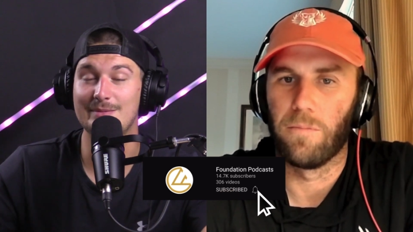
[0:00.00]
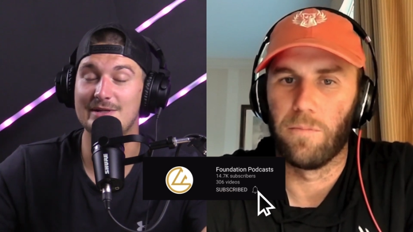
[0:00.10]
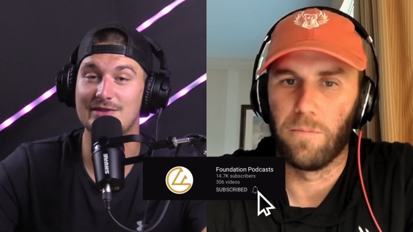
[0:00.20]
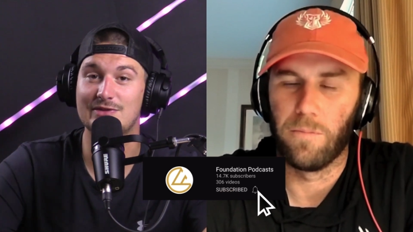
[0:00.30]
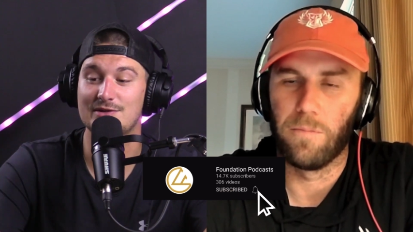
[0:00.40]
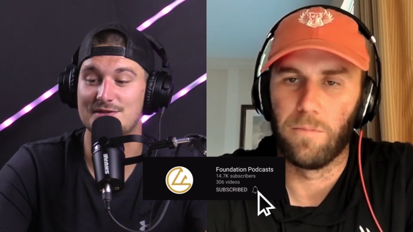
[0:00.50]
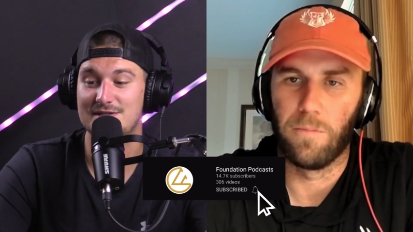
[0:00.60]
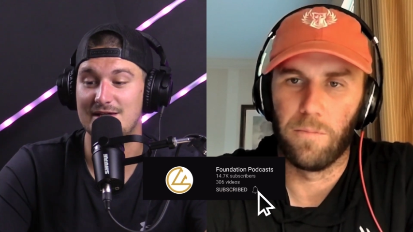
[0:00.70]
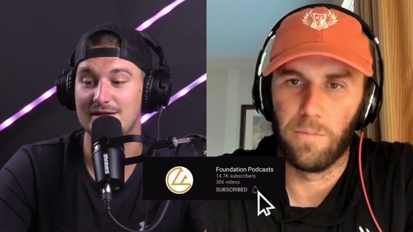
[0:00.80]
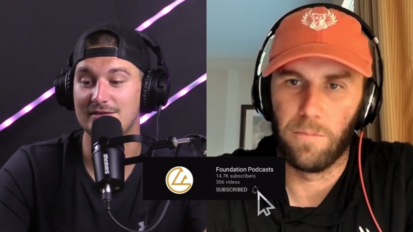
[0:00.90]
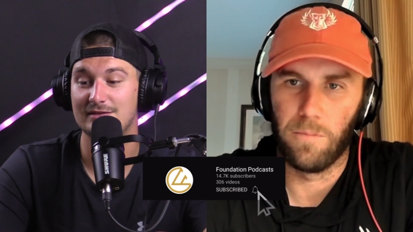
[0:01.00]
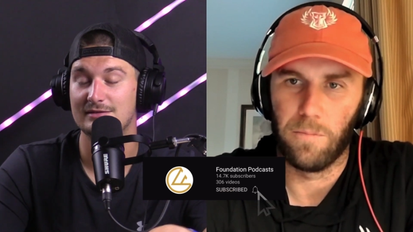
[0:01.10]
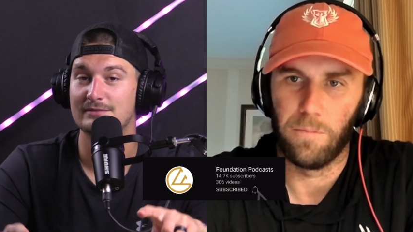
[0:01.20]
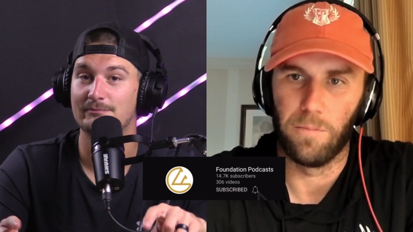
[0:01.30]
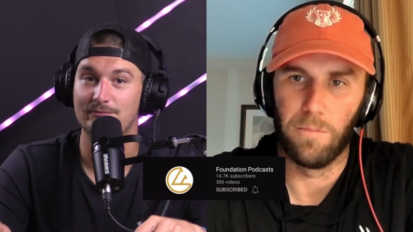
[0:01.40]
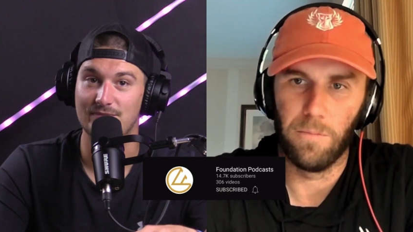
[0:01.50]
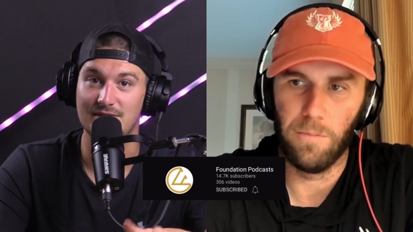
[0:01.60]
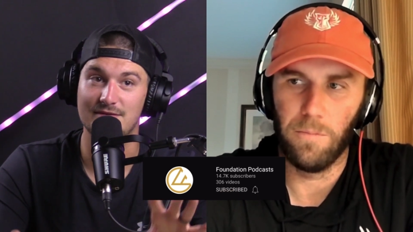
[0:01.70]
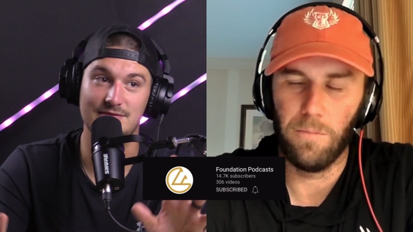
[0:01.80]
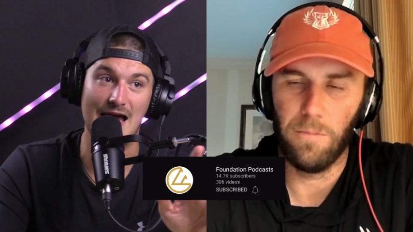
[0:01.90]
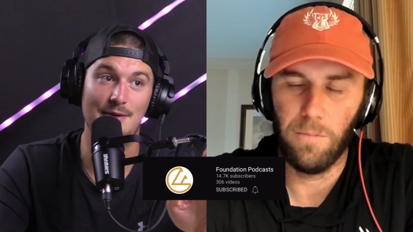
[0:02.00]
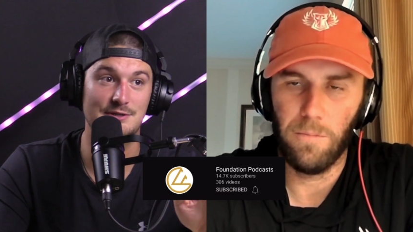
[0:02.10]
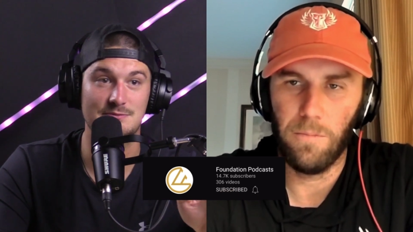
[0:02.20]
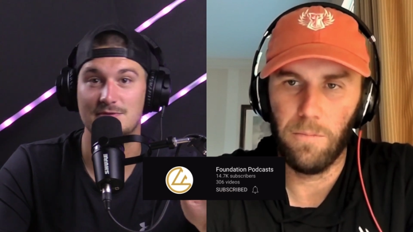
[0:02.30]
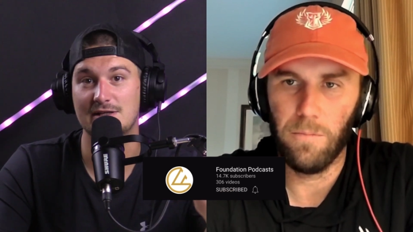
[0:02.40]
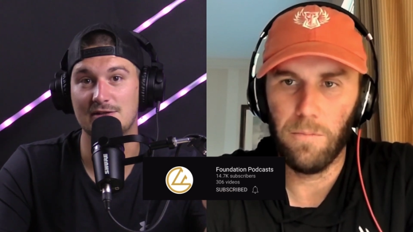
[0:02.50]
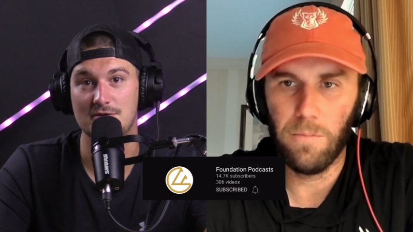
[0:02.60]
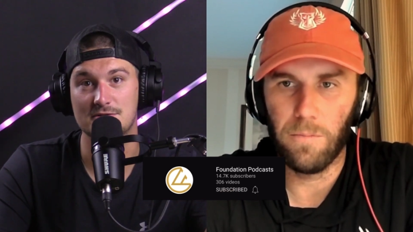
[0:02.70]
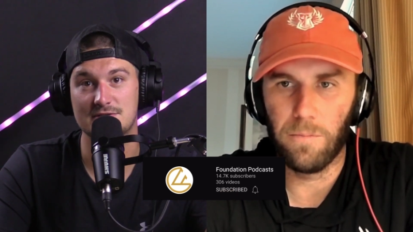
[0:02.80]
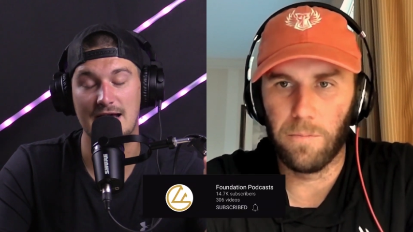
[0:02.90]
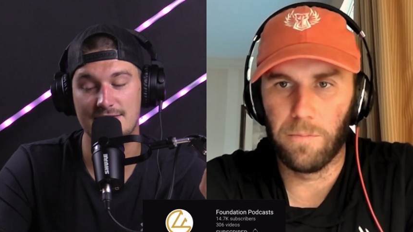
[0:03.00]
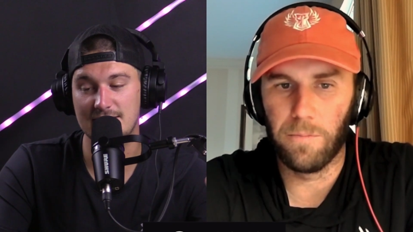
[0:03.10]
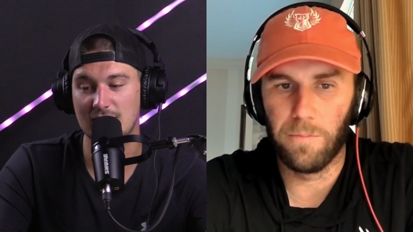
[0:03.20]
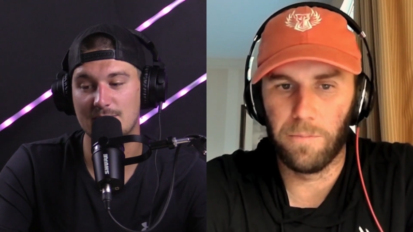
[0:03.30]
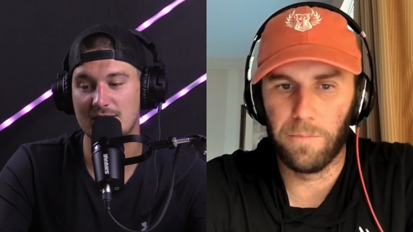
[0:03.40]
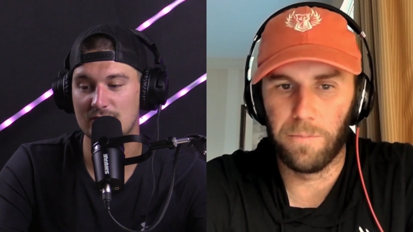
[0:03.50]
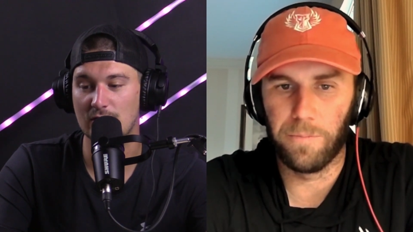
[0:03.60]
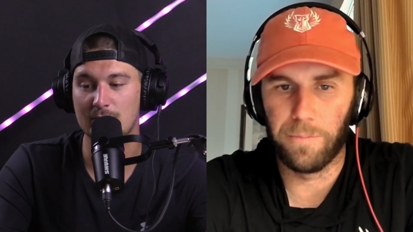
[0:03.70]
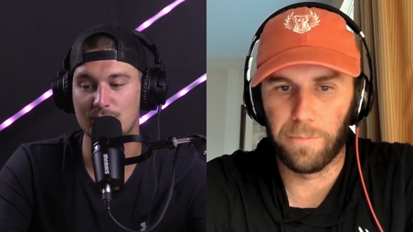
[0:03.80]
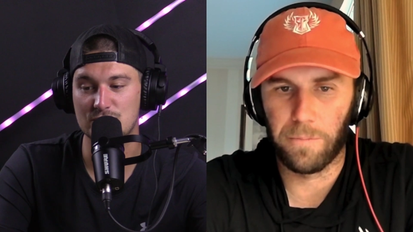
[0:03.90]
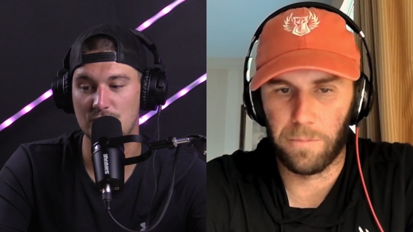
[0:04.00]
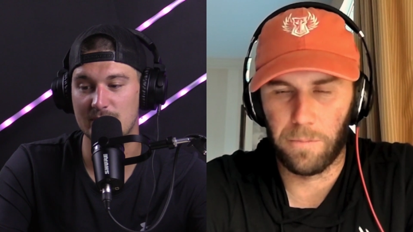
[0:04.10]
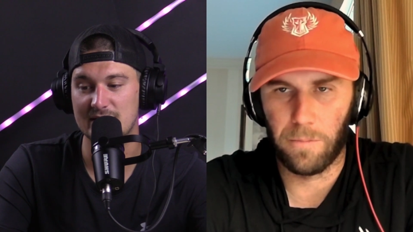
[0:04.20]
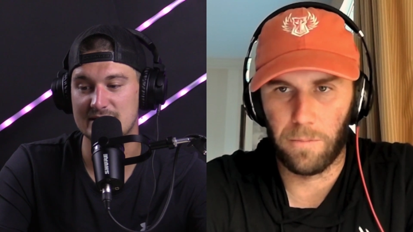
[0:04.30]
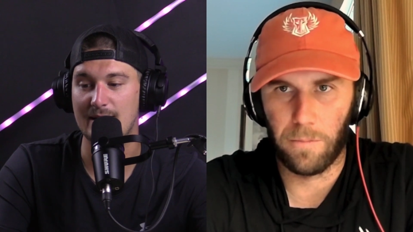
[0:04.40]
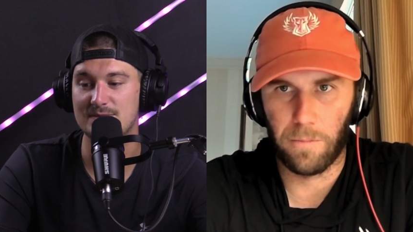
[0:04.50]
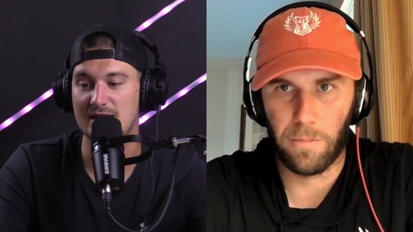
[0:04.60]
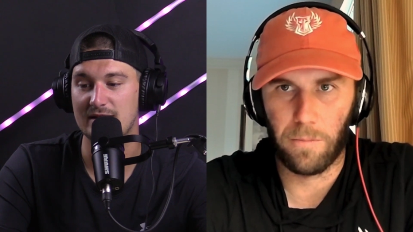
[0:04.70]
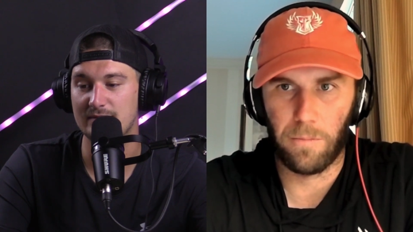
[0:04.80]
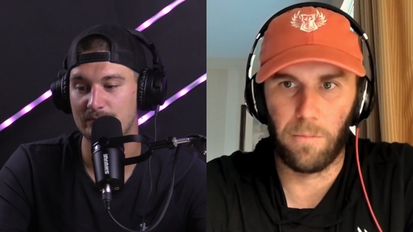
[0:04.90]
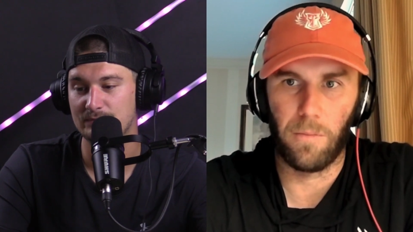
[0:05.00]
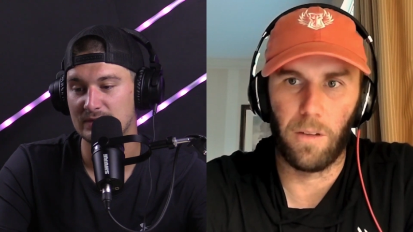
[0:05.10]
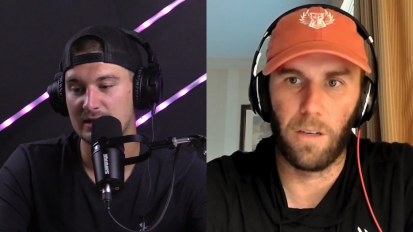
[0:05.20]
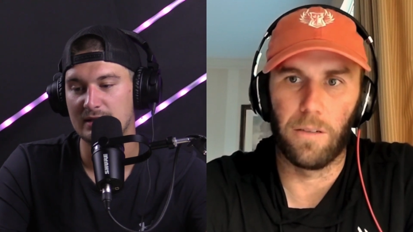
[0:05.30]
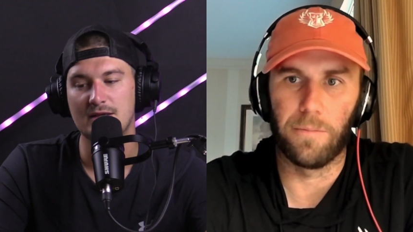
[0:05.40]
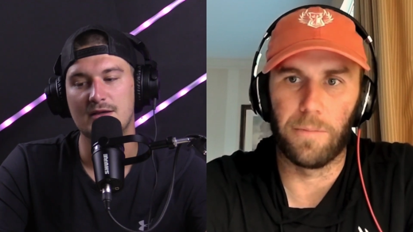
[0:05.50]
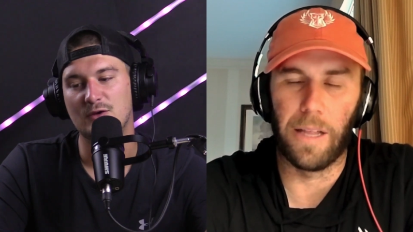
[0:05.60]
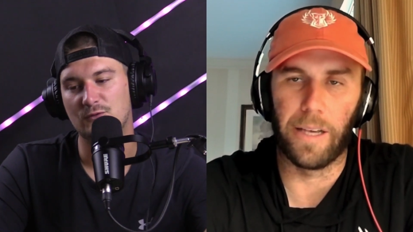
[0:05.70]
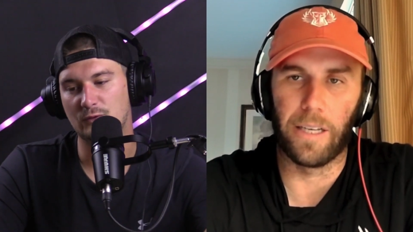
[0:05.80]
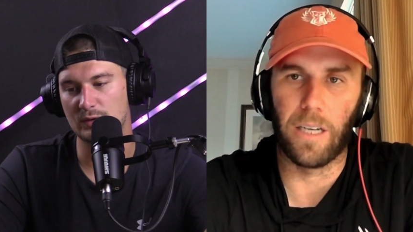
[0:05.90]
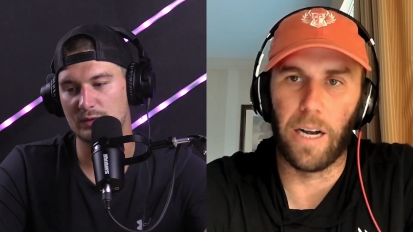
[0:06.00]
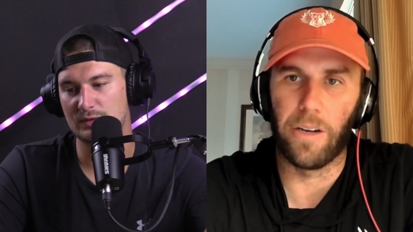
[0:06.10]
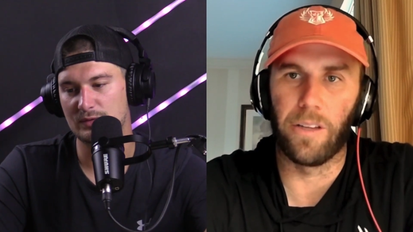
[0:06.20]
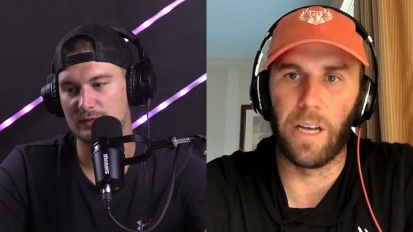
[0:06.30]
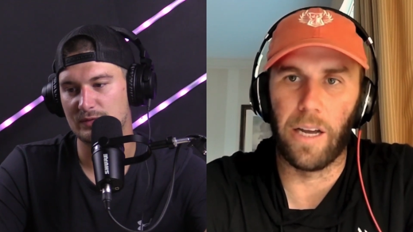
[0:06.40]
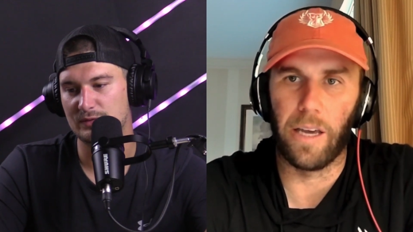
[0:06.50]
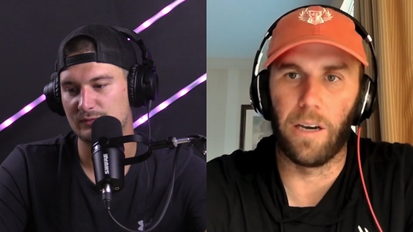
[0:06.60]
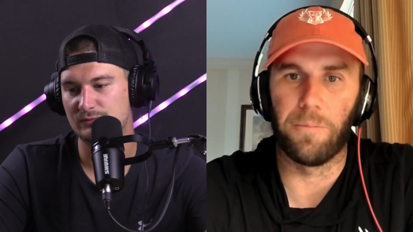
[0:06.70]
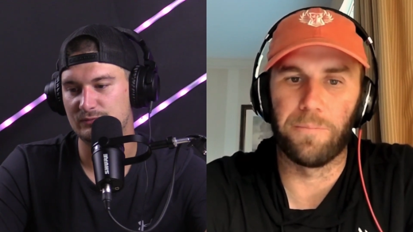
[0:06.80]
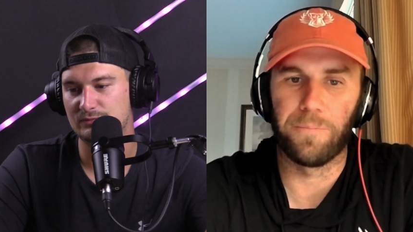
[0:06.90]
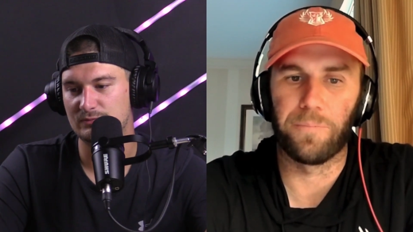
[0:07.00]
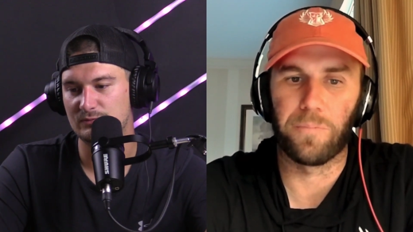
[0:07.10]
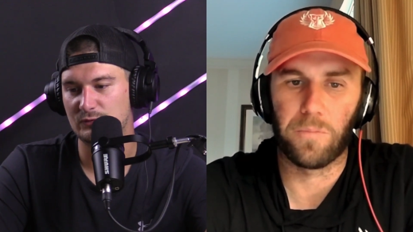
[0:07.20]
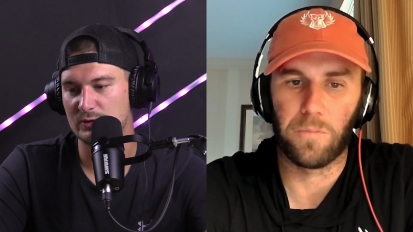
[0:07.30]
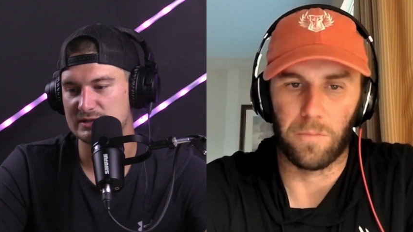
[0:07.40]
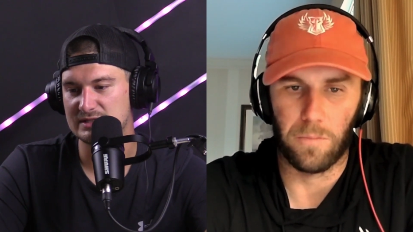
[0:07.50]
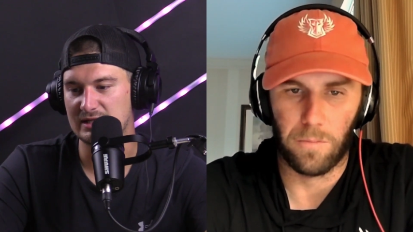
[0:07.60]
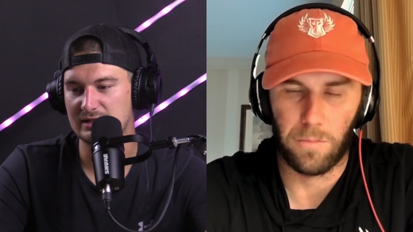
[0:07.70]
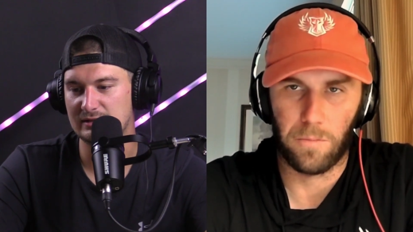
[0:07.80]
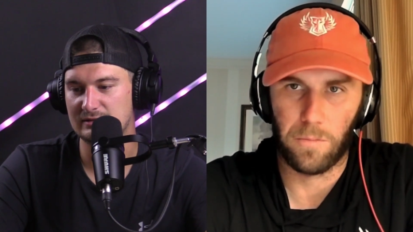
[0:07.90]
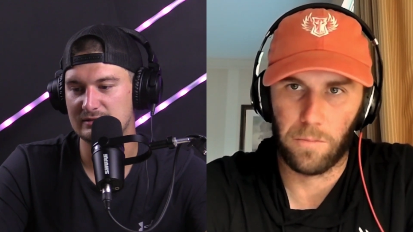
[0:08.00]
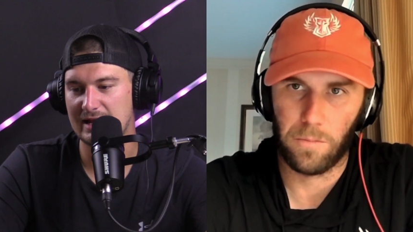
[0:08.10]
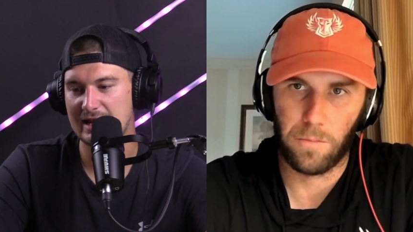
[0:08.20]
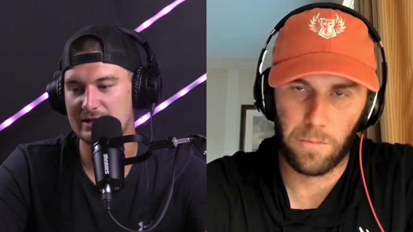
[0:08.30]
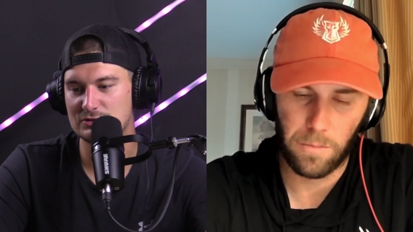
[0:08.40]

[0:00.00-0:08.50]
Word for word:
Speaker 1: in thirteenth. That one's pretty close. I think you can make an argument for Joel to be a top 10. I Four- think it's
Speaker 2: higher than that. Yeah.
Speaker 1: 14, Andrew